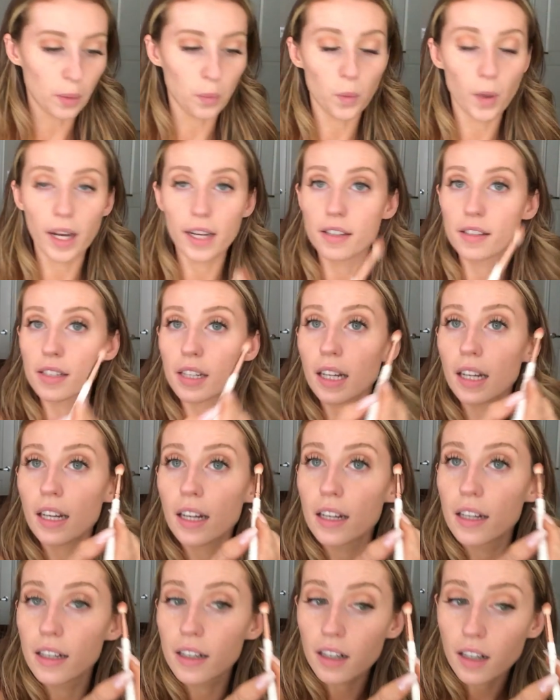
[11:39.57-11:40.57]
I went
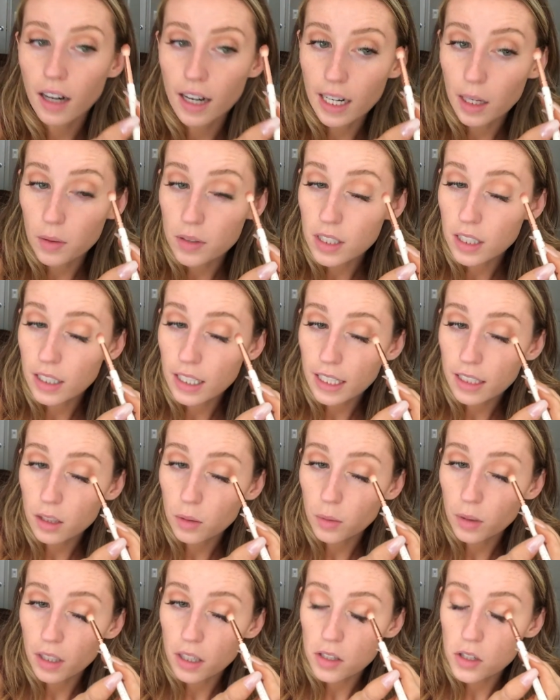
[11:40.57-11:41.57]
in and I was gonna get
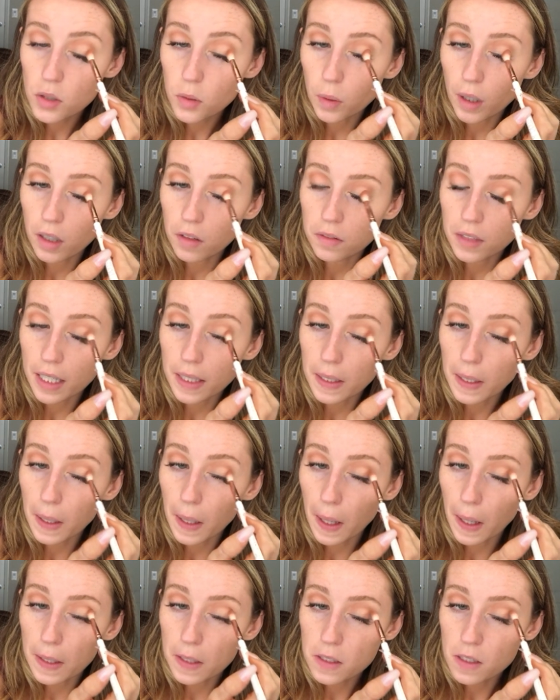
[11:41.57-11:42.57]
the one that's twelve ninety
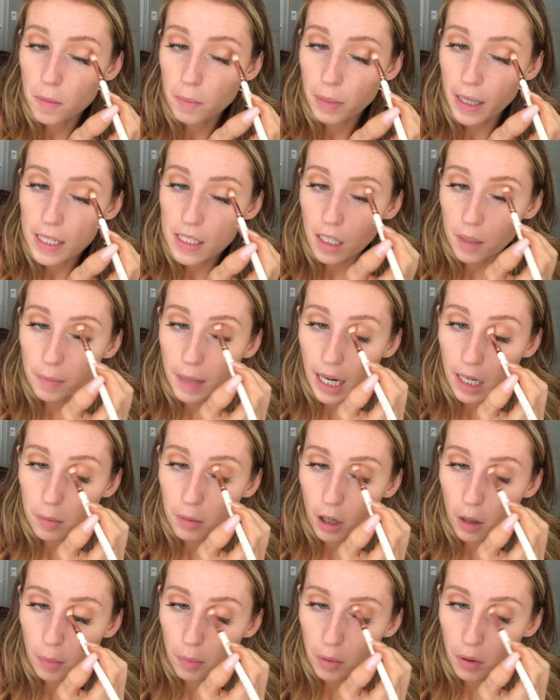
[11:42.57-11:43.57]
nine, dollars just a basic
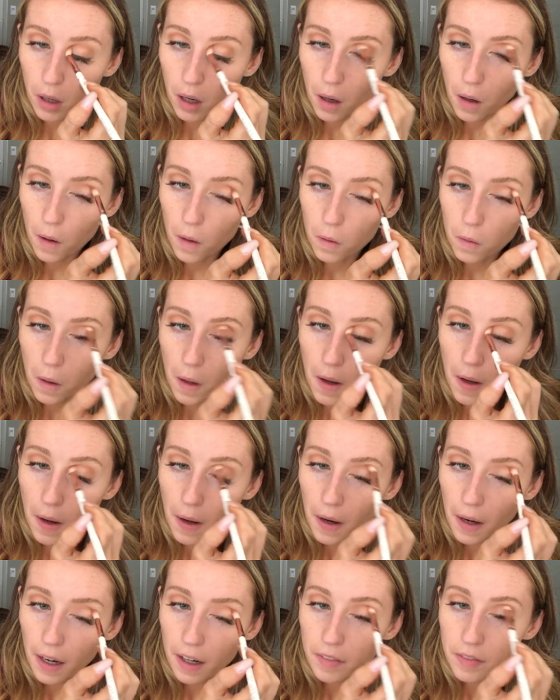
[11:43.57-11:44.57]
MacBook Pro.
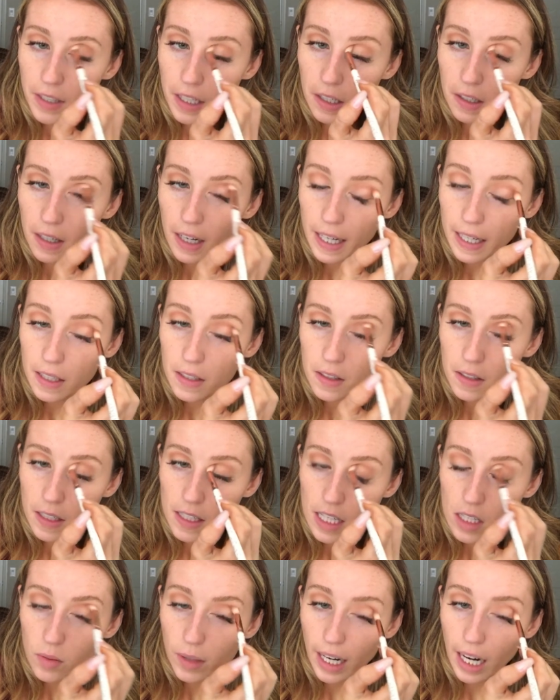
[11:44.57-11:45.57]
I figured I can,
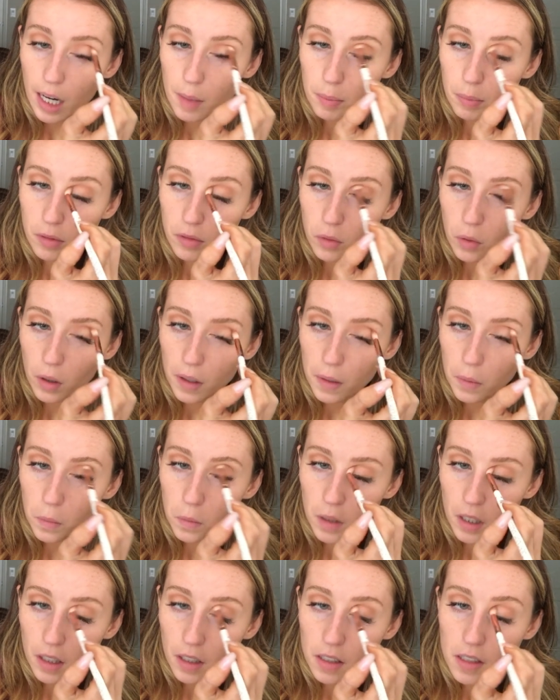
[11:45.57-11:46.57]
cause that's what I had before and it
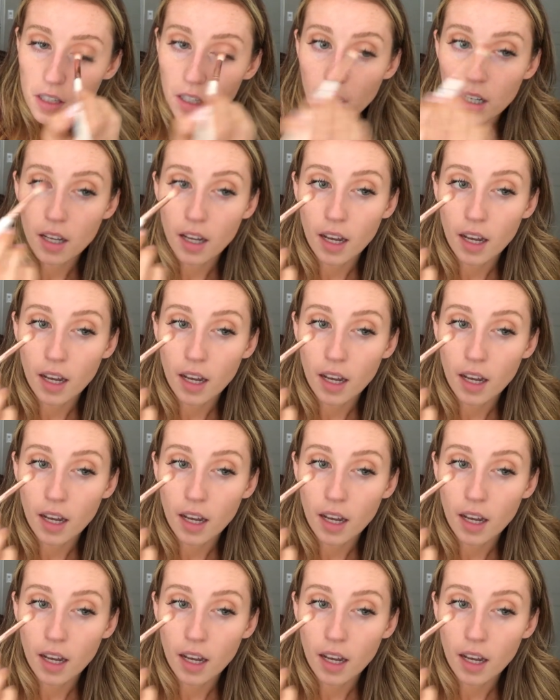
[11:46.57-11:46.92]
worked.